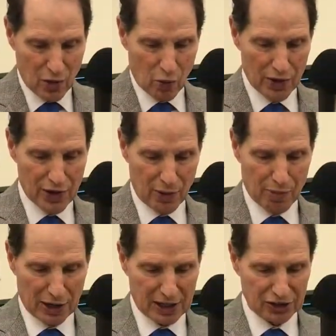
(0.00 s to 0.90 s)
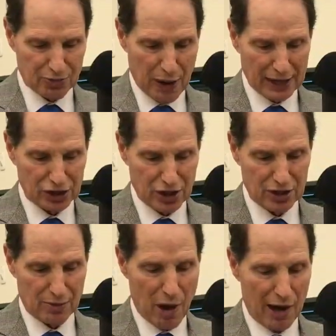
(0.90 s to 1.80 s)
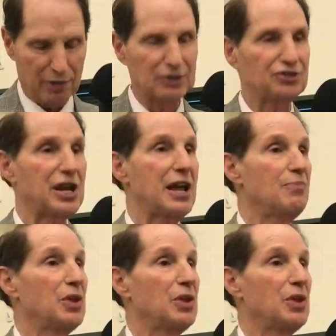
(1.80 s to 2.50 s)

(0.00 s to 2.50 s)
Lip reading: when their participation in democracy